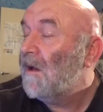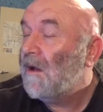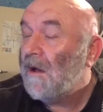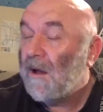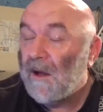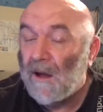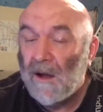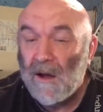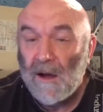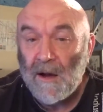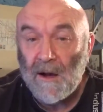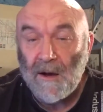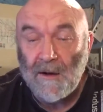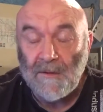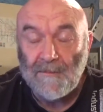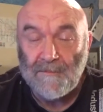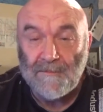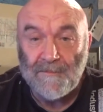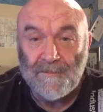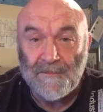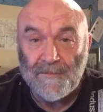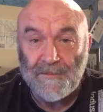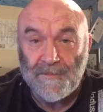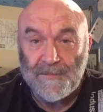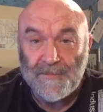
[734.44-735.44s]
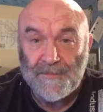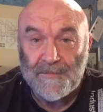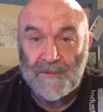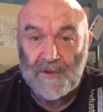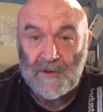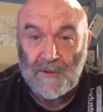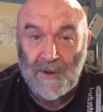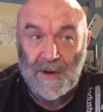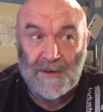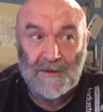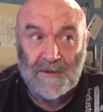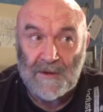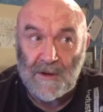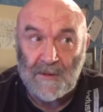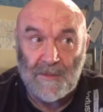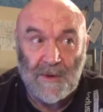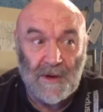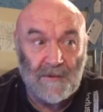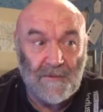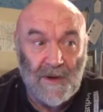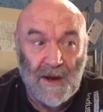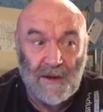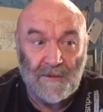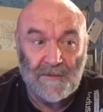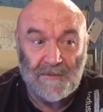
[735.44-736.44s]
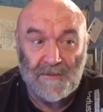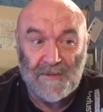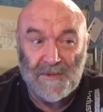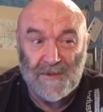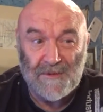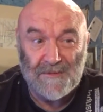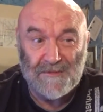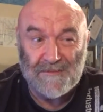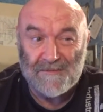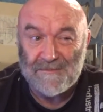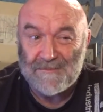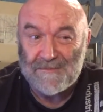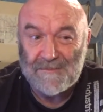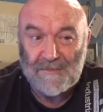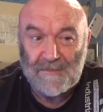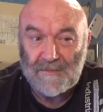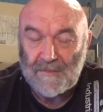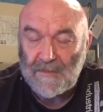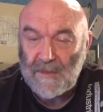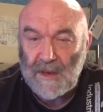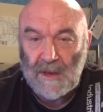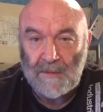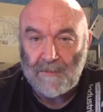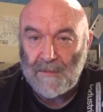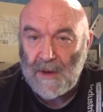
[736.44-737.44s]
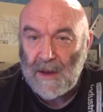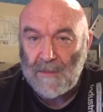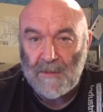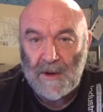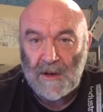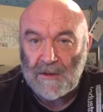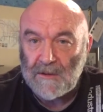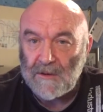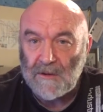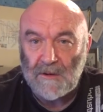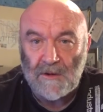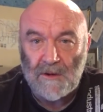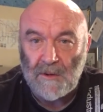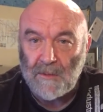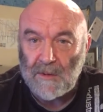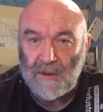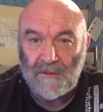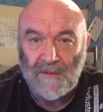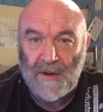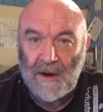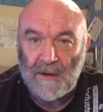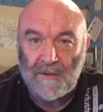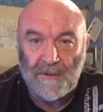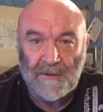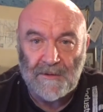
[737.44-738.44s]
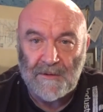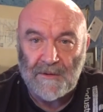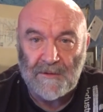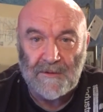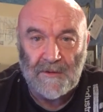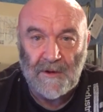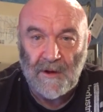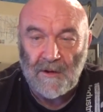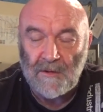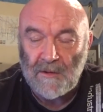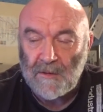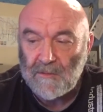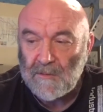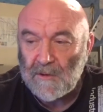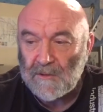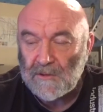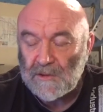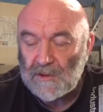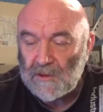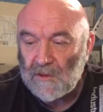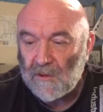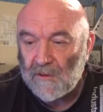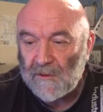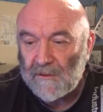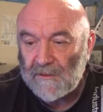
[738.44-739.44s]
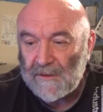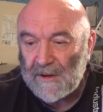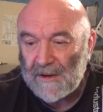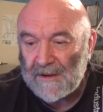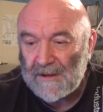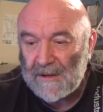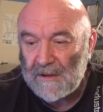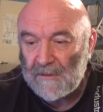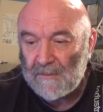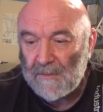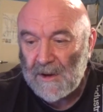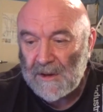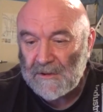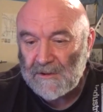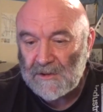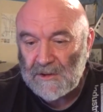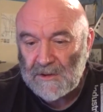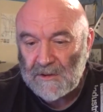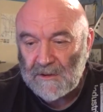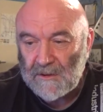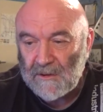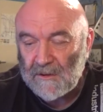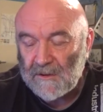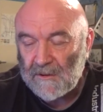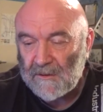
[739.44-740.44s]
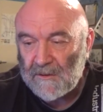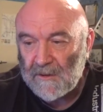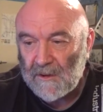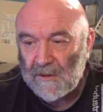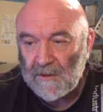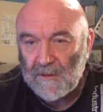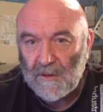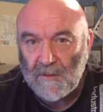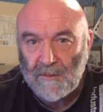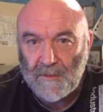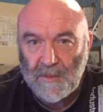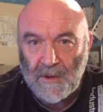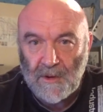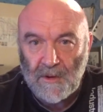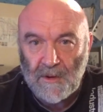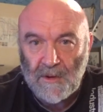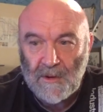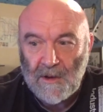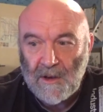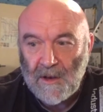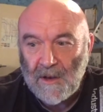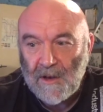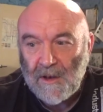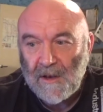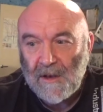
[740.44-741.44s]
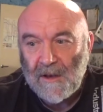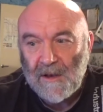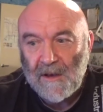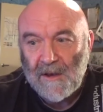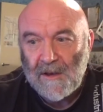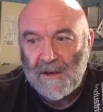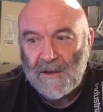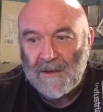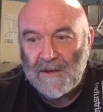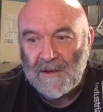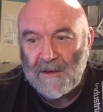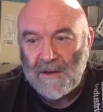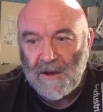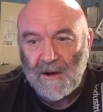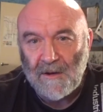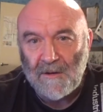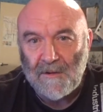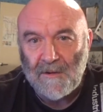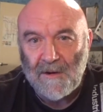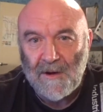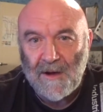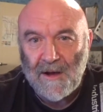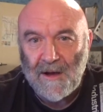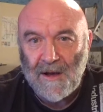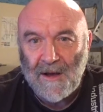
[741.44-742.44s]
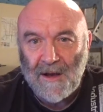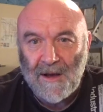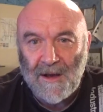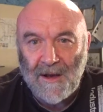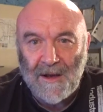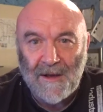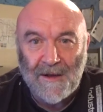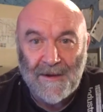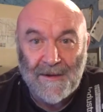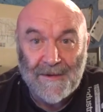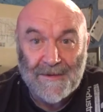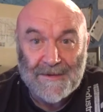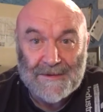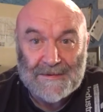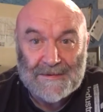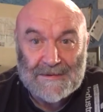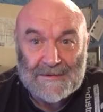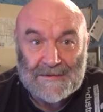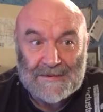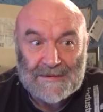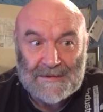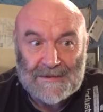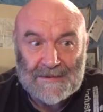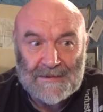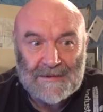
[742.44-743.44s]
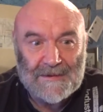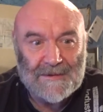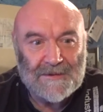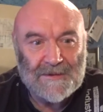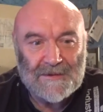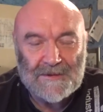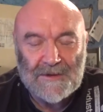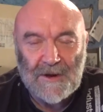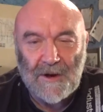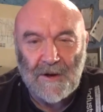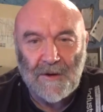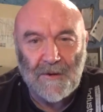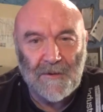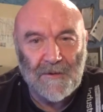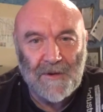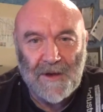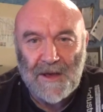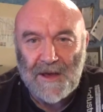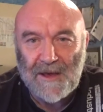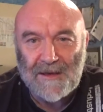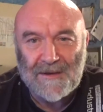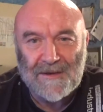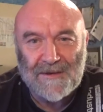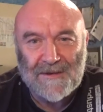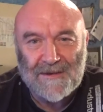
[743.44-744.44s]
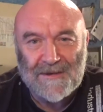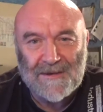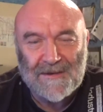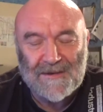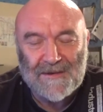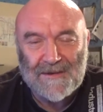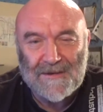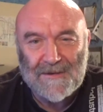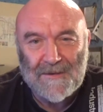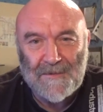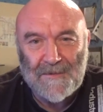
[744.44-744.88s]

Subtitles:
Joanne's going to be around in maybe another couple of hours or so. I'm not sure exactly when she's going to turn up, but, you know, so it's...